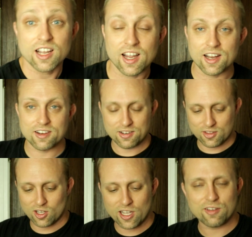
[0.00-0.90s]
And
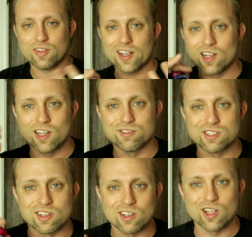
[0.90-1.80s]
they'll have like
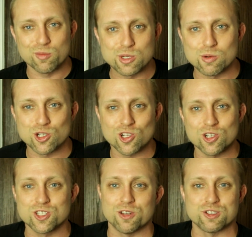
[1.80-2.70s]
gloves that look like mixed martial
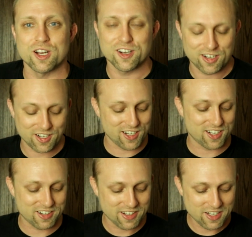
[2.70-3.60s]
arts gloves on it
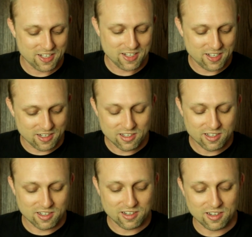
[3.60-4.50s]
and
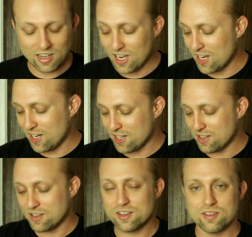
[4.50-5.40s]

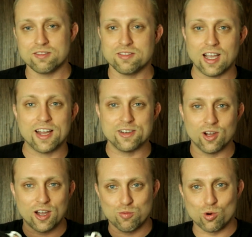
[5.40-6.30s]
I I
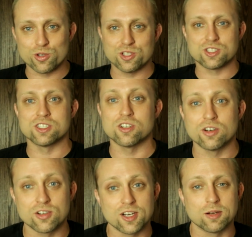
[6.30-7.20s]
know I've worn these things a
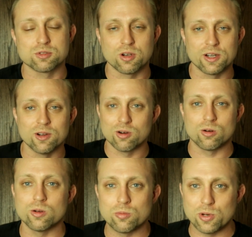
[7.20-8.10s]
hundred times, so I
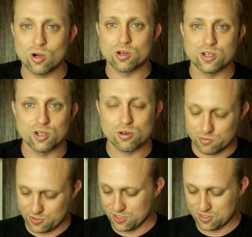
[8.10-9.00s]
know it would be hard to
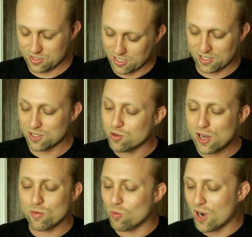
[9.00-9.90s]
yo-yo in these. I was like, you
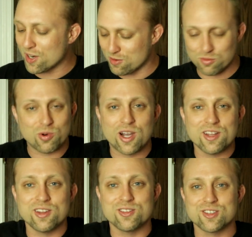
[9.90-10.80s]
can't. Why?
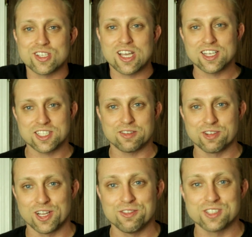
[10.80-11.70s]
Why does the guys
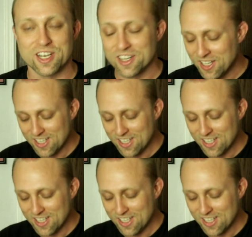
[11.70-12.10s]
have gloves on?